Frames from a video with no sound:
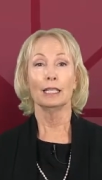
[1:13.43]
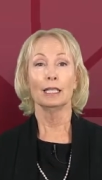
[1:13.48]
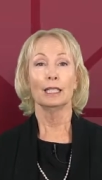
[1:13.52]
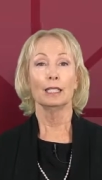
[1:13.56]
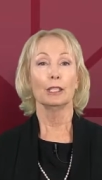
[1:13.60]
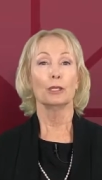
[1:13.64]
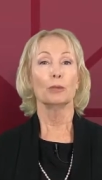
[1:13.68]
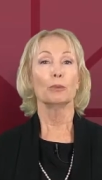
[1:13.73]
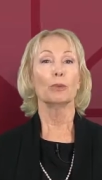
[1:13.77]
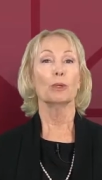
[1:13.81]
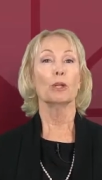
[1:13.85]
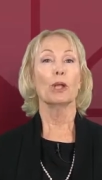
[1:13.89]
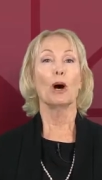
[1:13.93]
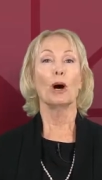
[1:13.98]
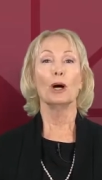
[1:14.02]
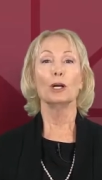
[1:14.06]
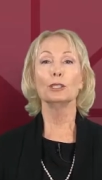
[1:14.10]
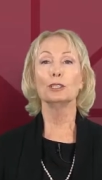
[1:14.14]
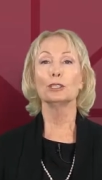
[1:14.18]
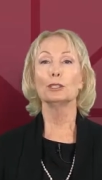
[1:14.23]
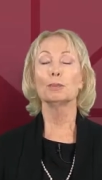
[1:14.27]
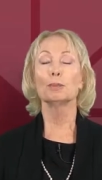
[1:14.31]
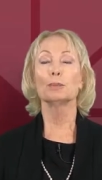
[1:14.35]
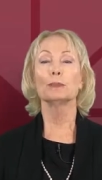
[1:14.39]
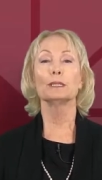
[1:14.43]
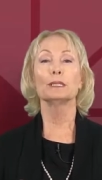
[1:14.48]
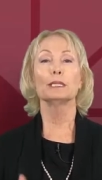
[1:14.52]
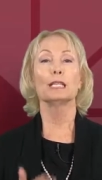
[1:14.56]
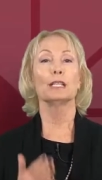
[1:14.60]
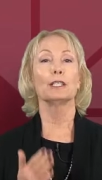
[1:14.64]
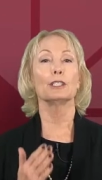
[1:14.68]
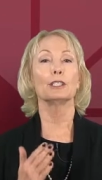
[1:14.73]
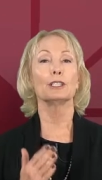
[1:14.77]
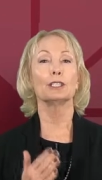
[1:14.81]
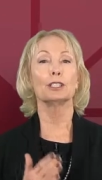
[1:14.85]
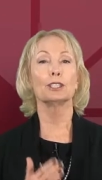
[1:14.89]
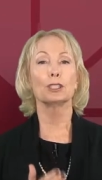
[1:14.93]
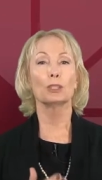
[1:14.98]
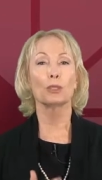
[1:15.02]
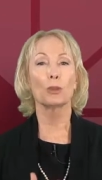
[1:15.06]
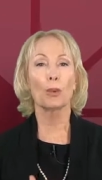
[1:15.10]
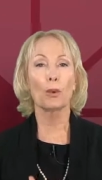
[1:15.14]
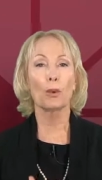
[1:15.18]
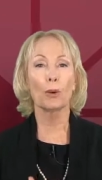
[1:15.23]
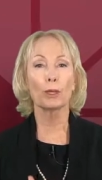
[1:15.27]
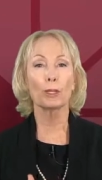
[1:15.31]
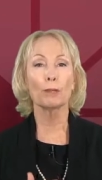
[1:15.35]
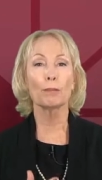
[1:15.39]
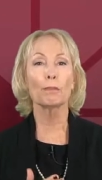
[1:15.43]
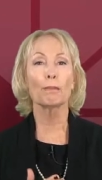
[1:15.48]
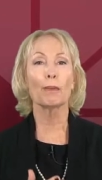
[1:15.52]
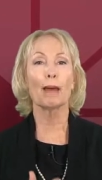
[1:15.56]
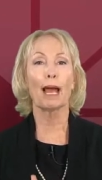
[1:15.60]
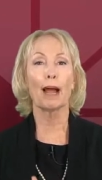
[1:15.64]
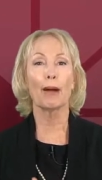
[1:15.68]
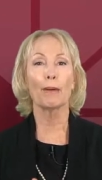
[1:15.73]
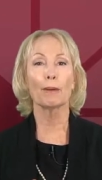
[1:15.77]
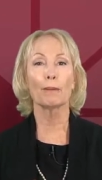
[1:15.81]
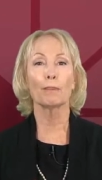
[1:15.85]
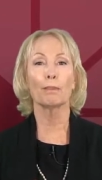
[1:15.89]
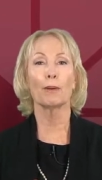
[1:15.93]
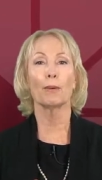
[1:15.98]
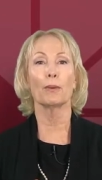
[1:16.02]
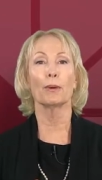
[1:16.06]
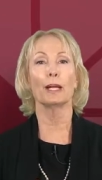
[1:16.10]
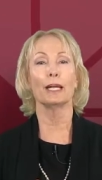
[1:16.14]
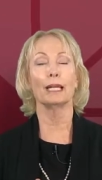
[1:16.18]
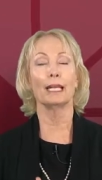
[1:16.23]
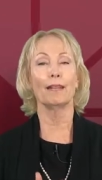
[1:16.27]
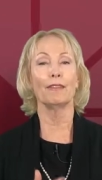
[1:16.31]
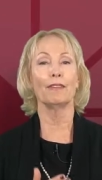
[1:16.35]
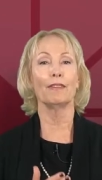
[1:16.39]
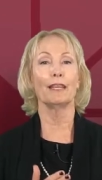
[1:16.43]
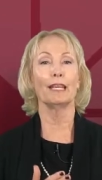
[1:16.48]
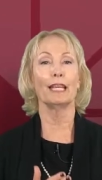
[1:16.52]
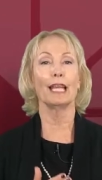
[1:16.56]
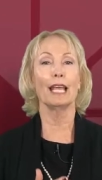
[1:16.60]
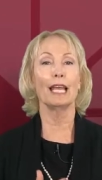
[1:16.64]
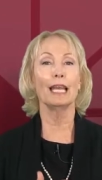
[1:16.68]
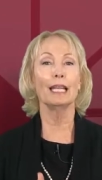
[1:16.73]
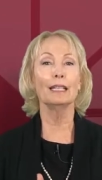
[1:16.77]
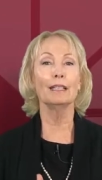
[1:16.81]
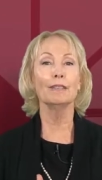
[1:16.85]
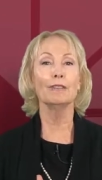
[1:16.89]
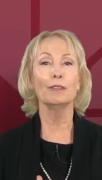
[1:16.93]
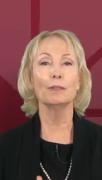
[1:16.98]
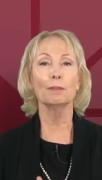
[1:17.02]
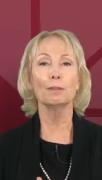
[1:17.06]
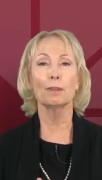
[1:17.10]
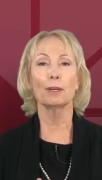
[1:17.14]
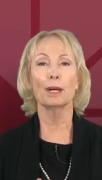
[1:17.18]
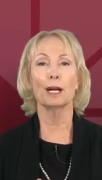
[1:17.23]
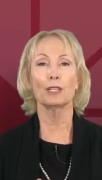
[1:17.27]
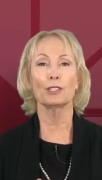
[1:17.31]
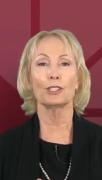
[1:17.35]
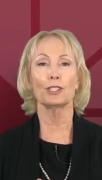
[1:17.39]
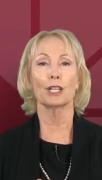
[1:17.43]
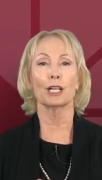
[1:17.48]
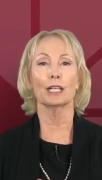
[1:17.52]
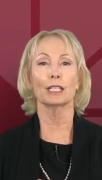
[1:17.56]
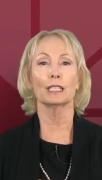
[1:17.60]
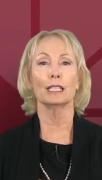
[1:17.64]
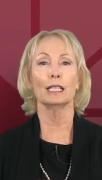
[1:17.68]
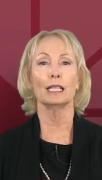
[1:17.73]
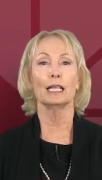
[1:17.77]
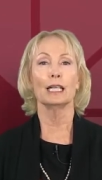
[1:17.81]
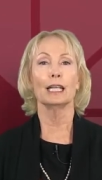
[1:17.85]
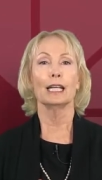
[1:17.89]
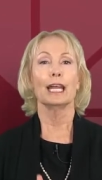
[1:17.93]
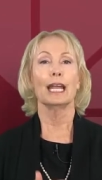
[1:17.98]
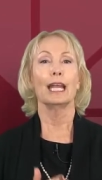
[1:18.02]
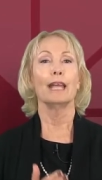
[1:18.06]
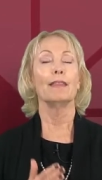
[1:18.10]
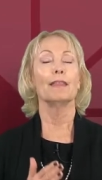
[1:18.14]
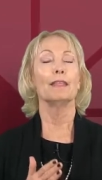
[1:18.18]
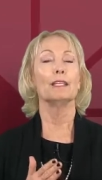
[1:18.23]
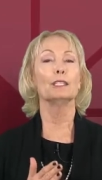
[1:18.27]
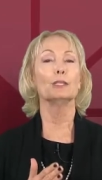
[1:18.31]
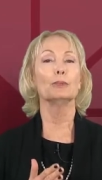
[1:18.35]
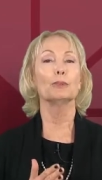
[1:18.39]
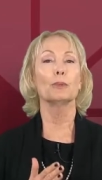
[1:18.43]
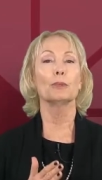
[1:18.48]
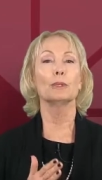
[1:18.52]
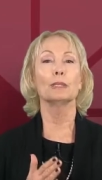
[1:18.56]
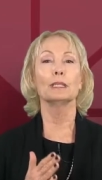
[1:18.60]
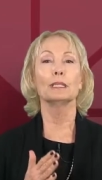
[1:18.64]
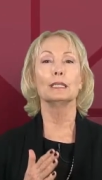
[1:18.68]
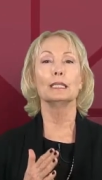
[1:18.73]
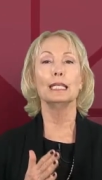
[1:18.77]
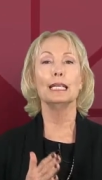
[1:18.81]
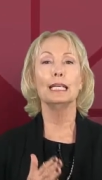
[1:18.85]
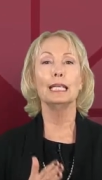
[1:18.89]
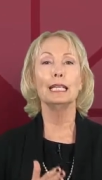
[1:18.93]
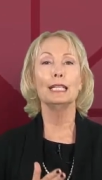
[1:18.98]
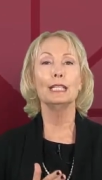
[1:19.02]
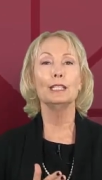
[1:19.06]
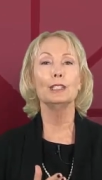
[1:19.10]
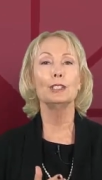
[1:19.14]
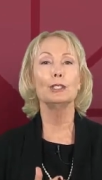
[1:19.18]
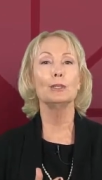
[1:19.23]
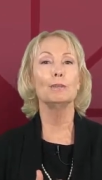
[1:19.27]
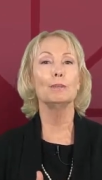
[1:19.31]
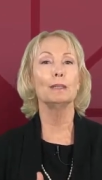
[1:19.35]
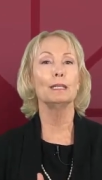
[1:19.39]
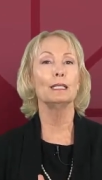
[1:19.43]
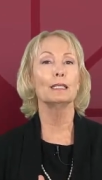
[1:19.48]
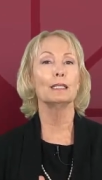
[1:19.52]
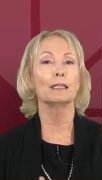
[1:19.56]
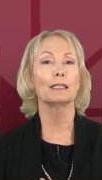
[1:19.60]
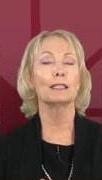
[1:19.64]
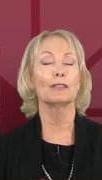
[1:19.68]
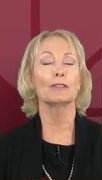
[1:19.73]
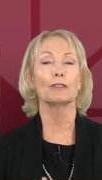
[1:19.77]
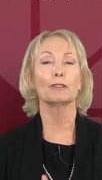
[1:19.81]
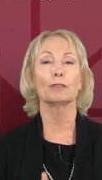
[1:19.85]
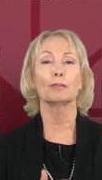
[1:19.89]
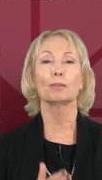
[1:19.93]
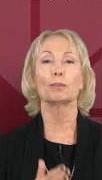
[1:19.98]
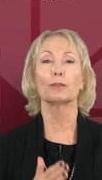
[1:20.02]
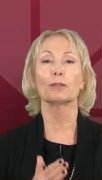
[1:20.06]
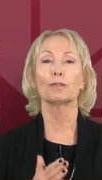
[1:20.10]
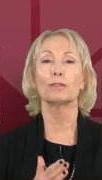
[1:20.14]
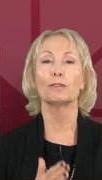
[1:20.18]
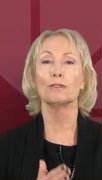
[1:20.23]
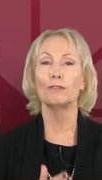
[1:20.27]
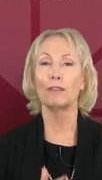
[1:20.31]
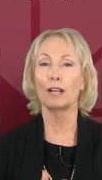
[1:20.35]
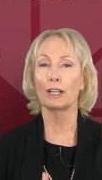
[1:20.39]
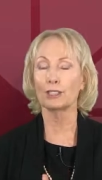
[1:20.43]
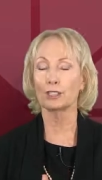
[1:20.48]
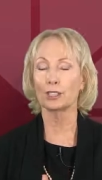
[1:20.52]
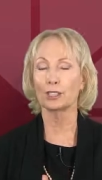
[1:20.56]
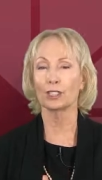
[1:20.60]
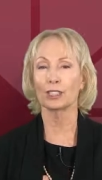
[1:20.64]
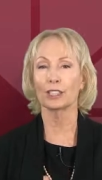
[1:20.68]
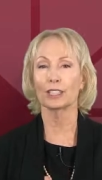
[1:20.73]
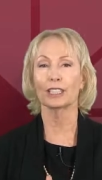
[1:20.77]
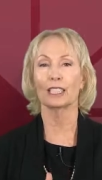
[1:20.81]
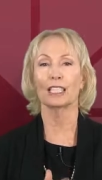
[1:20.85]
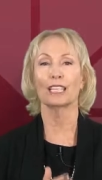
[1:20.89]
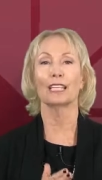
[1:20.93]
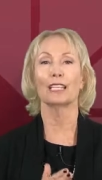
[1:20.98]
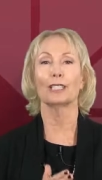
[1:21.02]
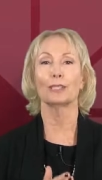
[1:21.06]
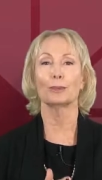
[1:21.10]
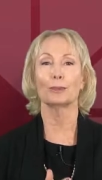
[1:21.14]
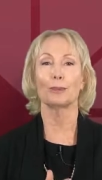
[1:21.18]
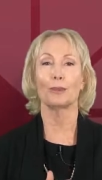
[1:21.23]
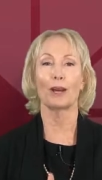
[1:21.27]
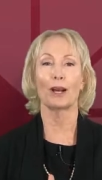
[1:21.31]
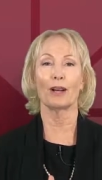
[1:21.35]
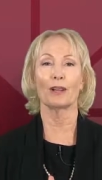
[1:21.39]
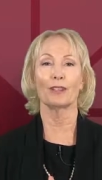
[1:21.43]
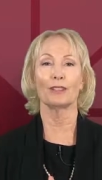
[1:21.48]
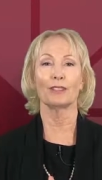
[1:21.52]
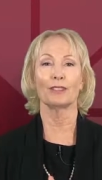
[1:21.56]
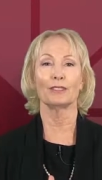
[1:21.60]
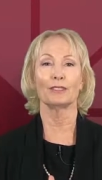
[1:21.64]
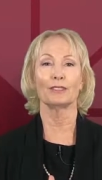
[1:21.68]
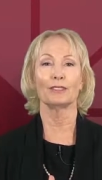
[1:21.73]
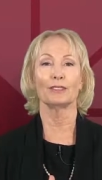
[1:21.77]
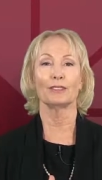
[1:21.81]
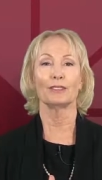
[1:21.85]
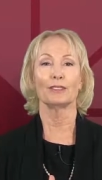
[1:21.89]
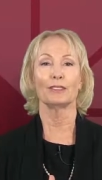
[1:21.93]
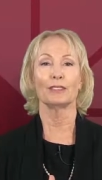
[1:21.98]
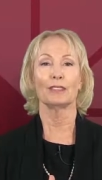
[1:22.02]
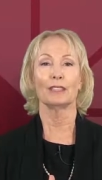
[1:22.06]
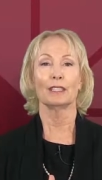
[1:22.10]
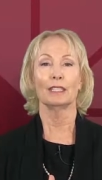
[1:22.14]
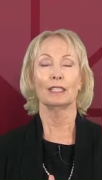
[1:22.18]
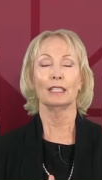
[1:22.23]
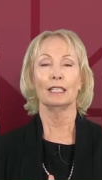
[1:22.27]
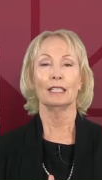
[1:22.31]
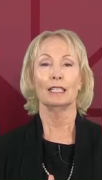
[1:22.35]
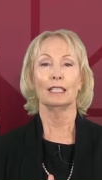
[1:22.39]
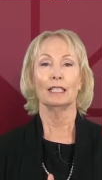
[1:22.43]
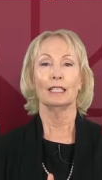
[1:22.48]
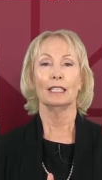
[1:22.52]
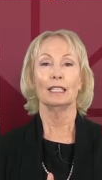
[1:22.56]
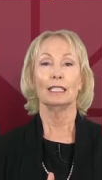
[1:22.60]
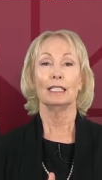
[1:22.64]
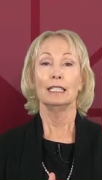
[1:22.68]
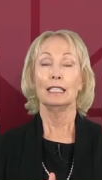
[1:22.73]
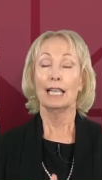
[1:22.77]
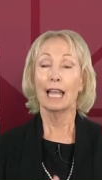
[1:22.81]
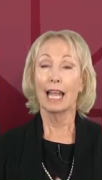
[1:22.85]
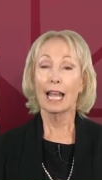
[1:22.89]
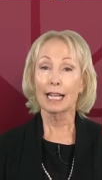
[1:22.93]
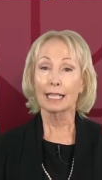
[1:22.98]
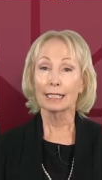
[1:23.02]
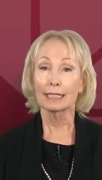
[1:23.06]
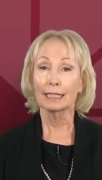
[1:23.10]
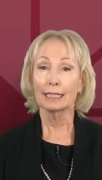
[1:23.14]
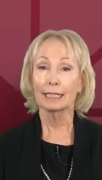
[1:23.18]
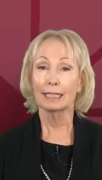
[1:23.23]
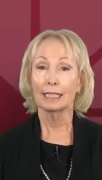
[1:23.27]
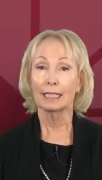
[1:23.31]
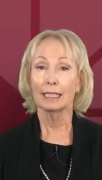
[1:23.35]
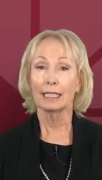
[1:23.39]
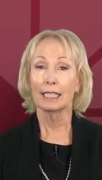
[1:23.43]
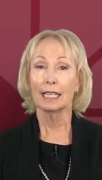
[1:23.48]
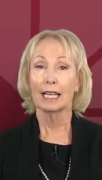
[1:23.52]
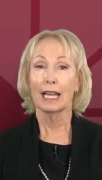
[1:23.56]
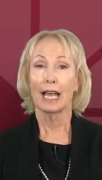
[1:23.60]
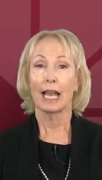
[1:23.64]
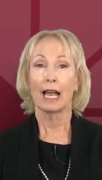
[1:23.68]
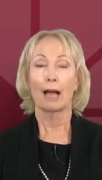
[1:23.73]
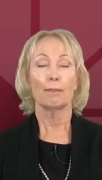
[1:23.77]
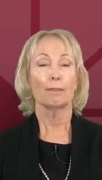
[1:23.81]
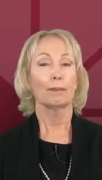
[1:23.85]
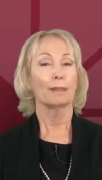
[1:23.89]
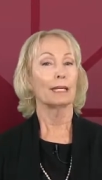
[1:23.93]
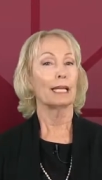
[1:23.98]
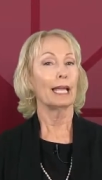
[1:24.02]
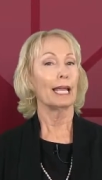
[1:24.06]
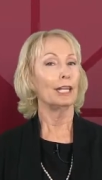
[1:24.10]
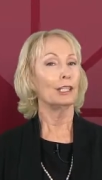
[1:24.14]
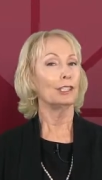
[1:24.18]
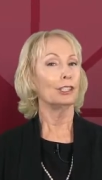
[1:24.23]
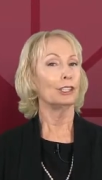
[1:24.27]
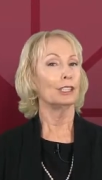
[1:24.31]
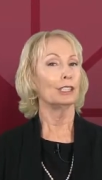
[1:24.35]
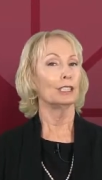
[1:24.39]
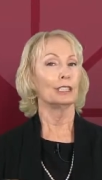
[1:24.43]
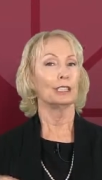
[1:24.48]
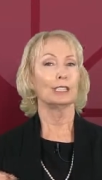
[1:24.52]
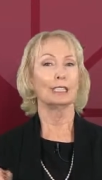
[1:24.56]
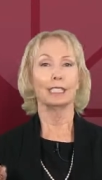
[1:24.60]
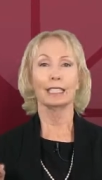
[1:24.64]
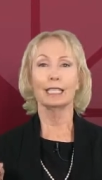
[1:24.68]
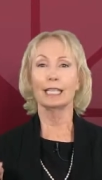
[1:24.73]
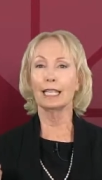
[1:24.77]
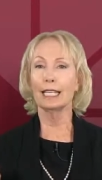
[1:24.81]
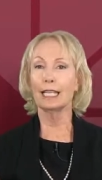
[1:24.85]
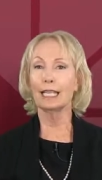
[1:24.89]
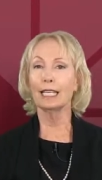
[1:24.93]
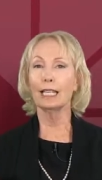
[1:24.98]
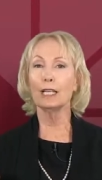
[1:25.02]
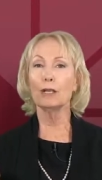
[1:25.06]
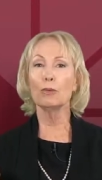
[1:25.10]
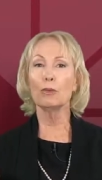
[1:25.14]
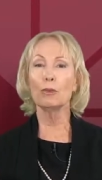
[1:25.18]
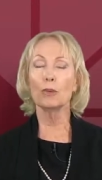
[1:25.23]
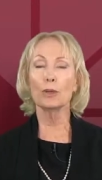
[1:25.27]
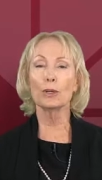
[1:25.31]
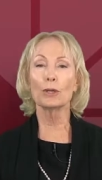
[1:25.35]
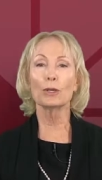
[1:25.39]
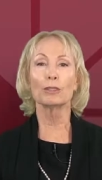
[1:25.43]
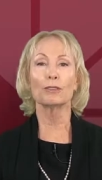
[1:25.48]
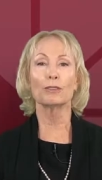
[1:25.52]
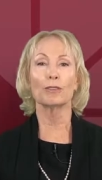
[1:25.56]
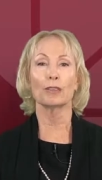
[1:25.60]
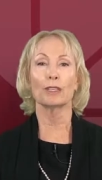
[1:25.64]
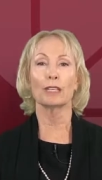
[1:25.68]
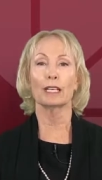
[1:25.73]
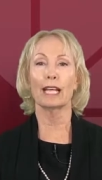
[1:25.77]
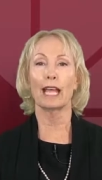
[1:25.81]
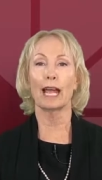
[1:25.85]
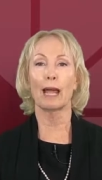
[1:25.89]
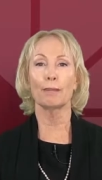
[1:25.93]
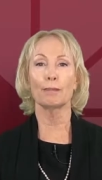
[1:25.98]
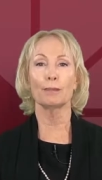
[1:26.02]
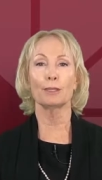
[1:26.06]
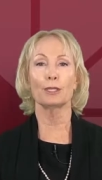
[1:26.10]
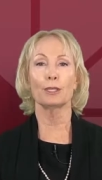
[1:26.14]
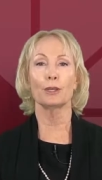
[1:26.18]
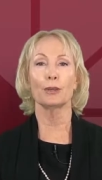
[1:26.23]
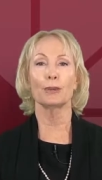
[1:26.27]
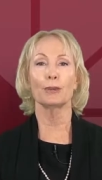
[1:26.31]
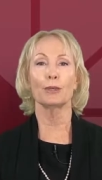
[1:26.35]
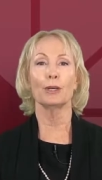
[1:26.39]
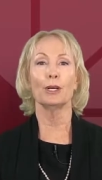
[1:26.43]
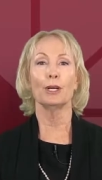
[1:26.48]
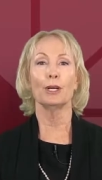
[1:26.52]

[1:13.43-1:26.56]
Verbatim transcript: You will also present a short PowerPoint at the end of the project, and this will need to be delivered professionally as well. Next, application is the key word for the capstone.